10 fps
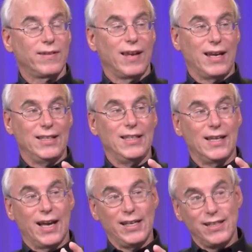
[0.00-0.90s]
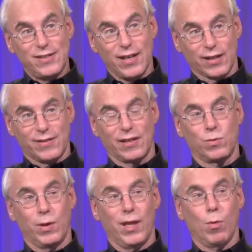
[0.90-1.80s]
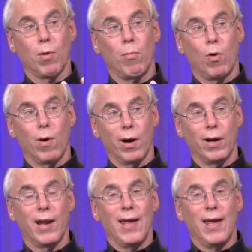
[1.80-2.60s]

1996. That's when they were born.